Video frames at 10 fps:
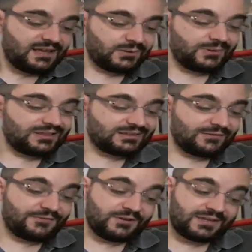"You won't
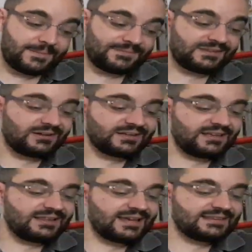if you keep
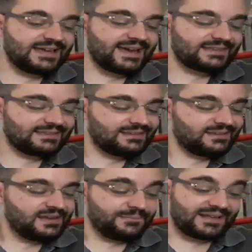talking like that.
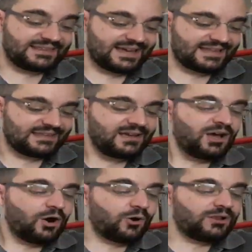But then,
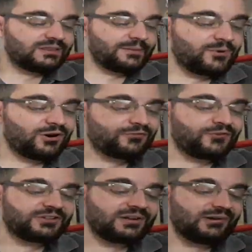all more
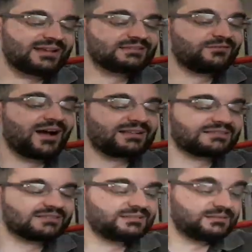for the rest of
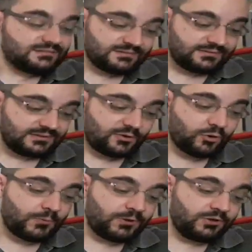us." The
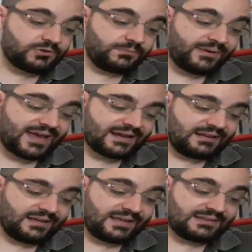group looked
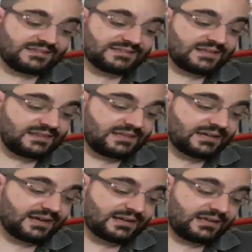blackly at the skinny,
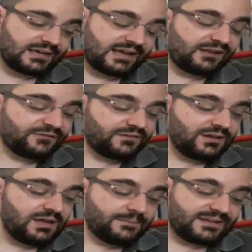cackling elf.
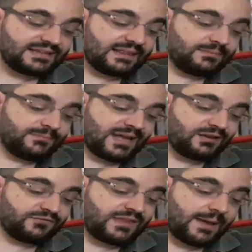But then many
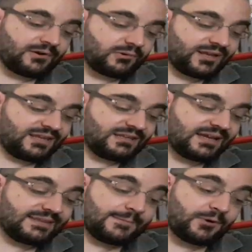of them grinned
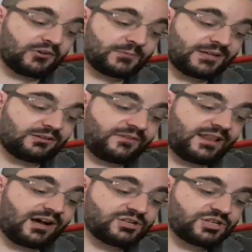at the prospect of a
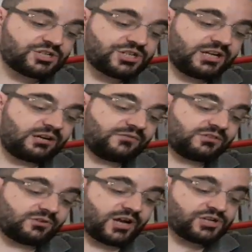larger share
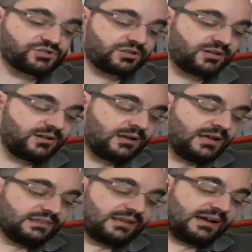of treasure.
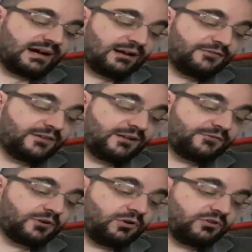The
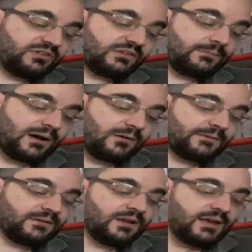half-elf closed his
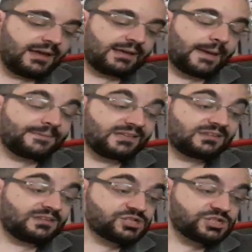mouth and kept
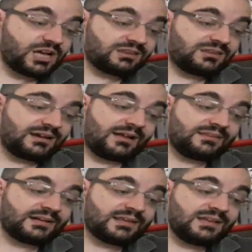it shut
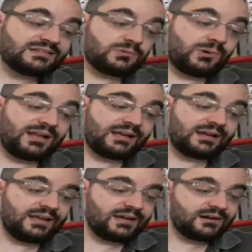under Kik's wild
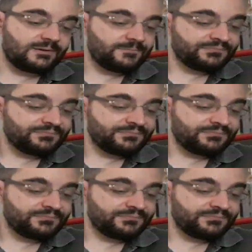glare.